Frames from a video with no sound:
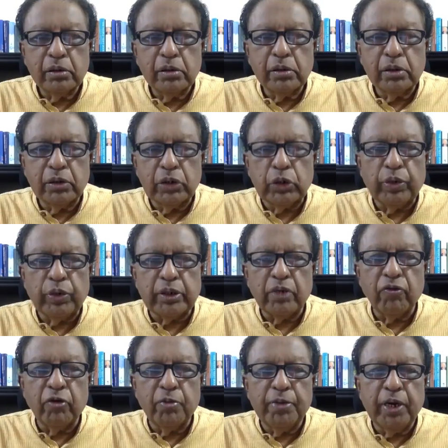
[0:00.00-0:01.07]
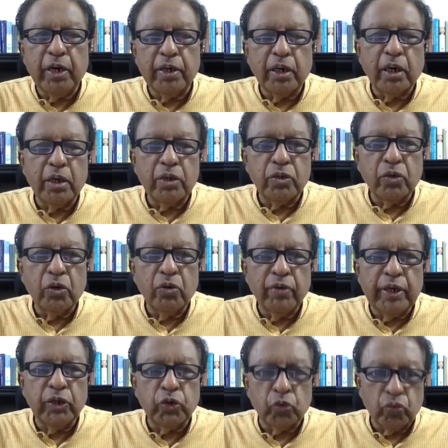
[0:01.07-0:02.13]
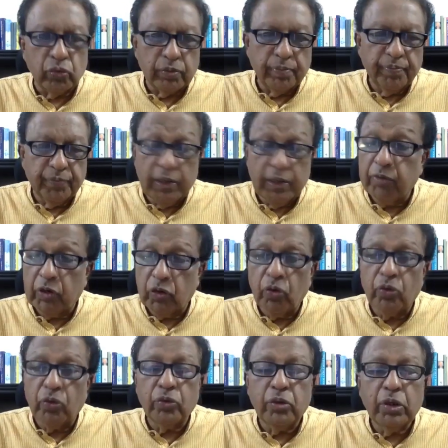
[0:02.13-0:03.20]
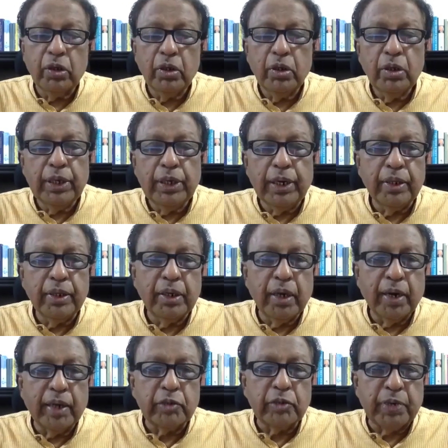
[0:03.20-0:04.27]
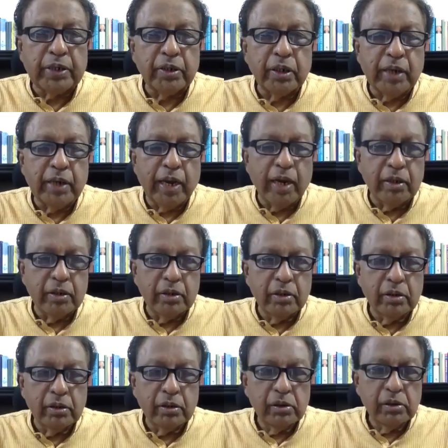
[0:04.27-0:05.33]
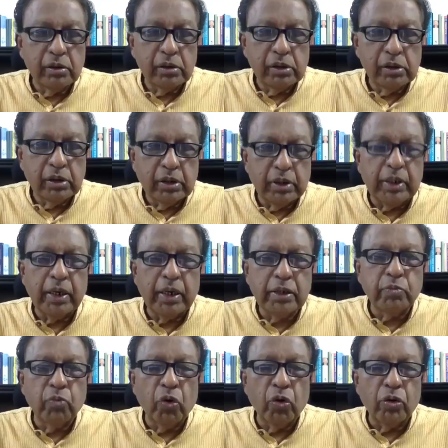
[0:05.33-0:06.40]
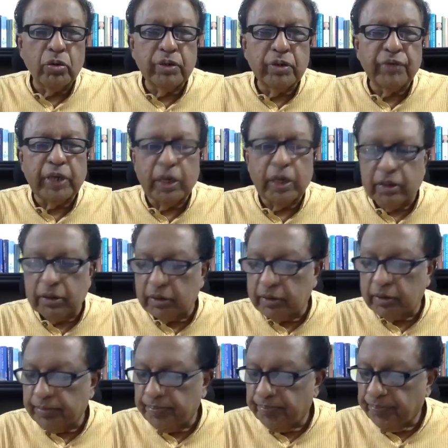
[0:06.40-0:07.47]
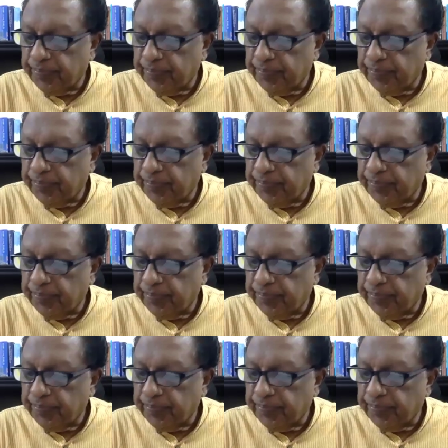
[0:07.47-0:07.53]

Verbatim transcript: the situation will be under control very soon, even though anything unexpected can create more difficulties.